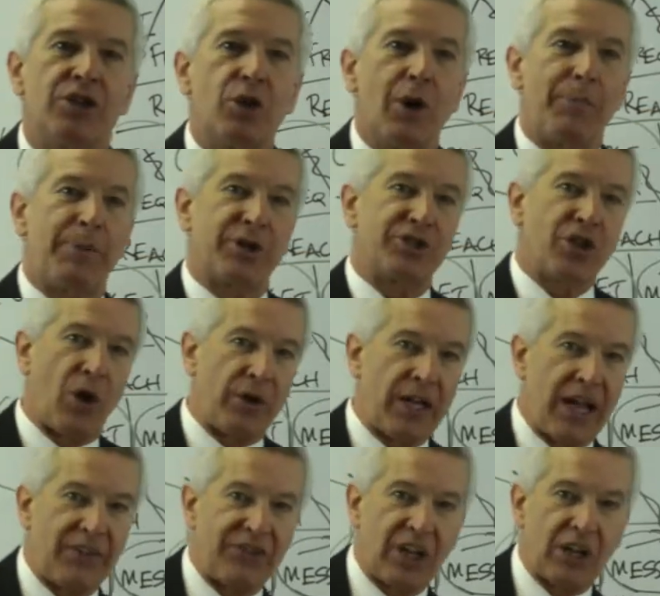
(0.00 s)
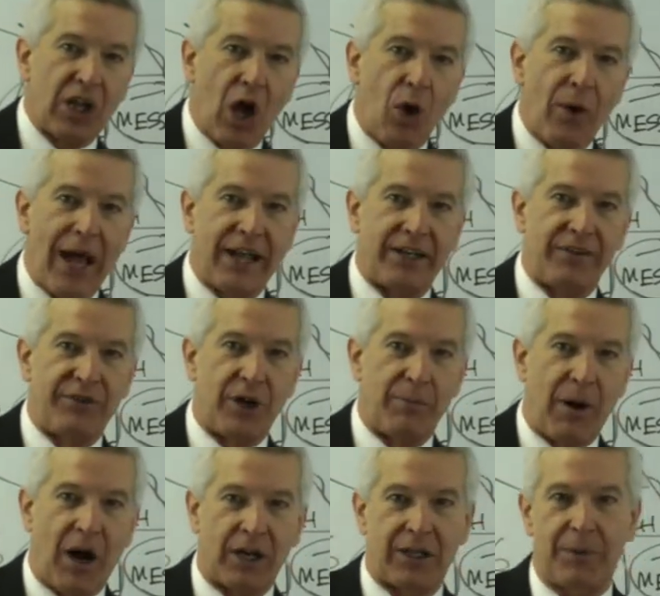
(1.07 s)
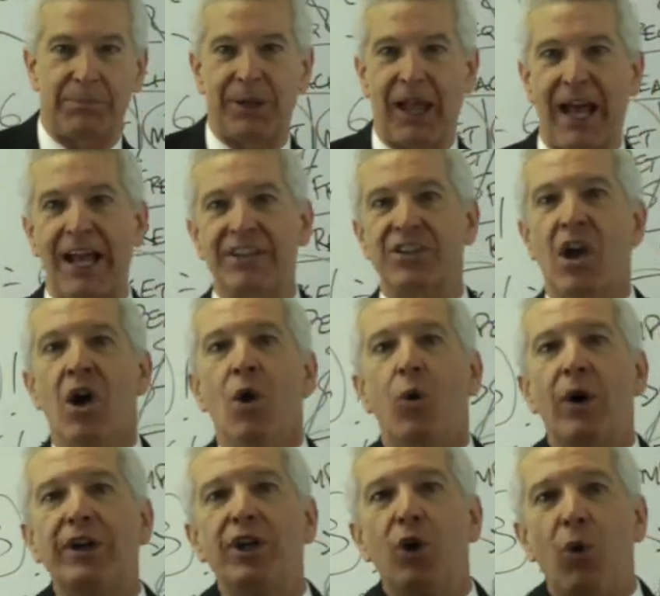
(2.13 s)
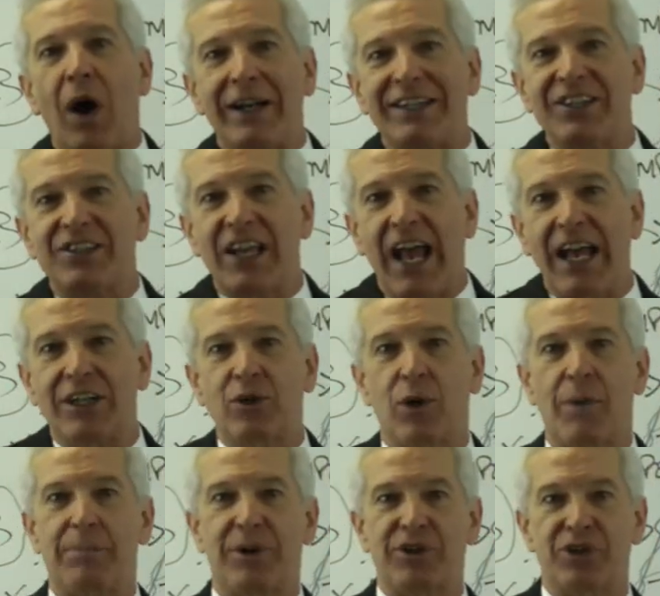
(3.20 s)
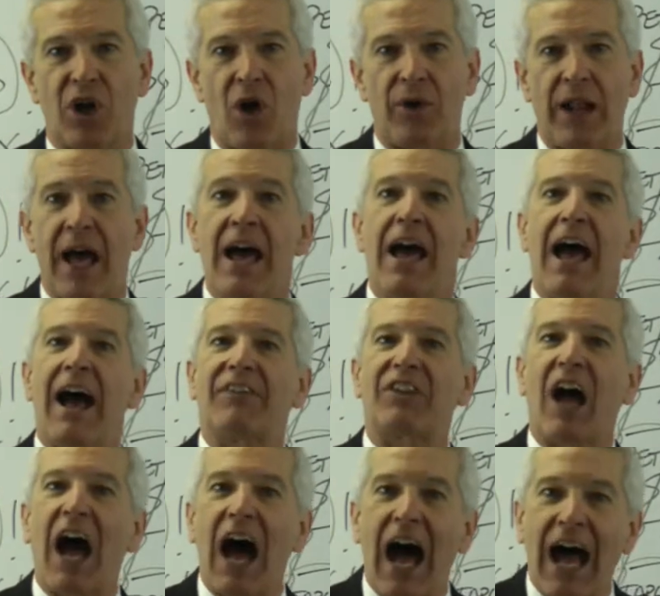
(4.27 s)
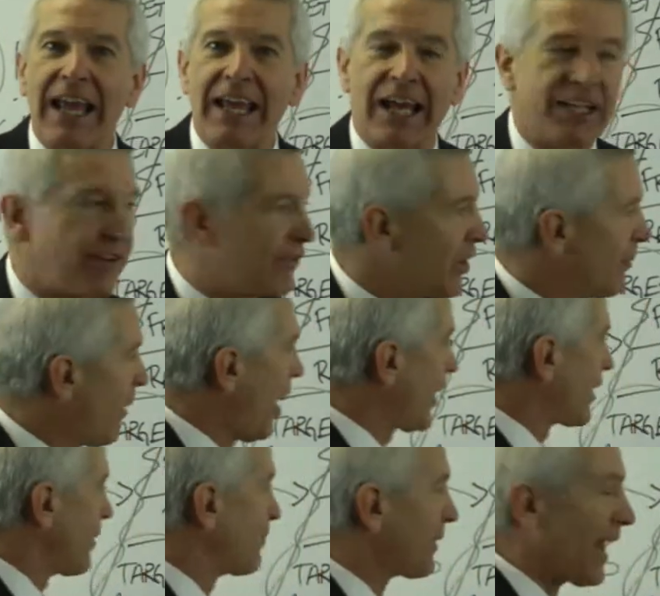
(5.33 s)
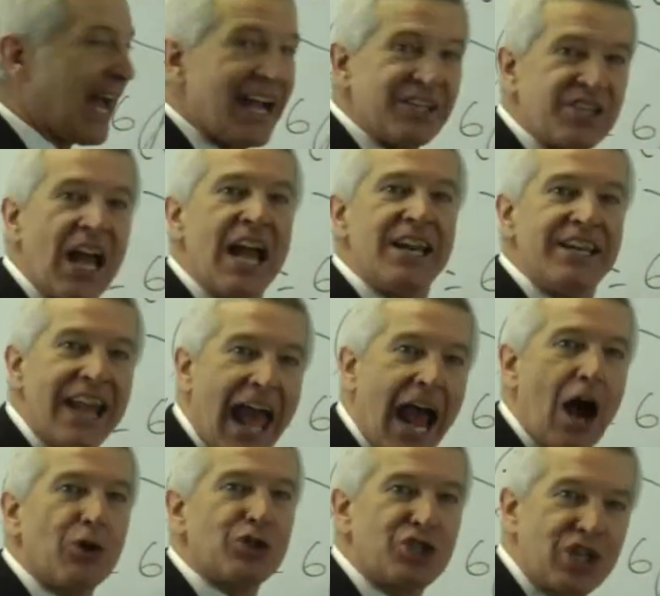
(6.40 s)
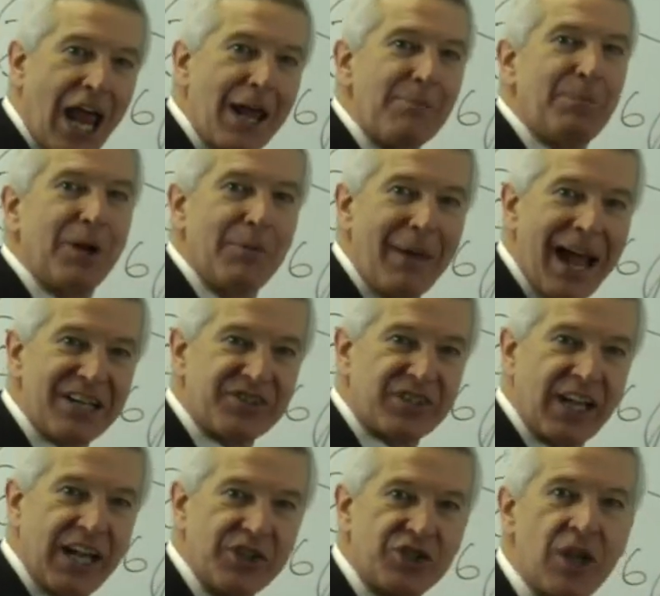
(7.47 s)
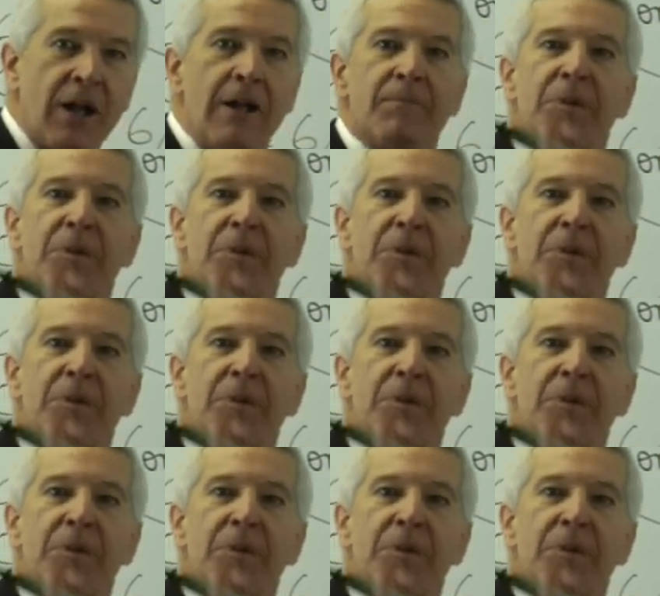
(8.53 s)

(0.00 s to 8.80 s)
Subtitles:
to a persona at the low end of your marketplace? What do you want to say to a persona at the high end of your marketplace? Now shape your message.